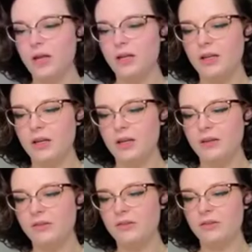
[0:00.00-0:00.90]
and
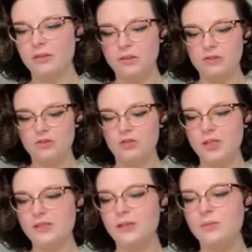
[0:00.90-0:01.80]
it's
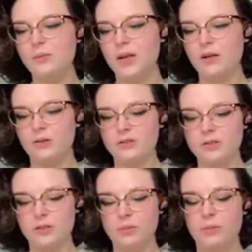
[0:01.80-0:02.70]
just gives my curls a
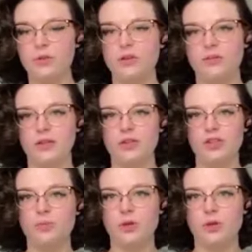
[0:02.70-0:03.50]
little bit more definition,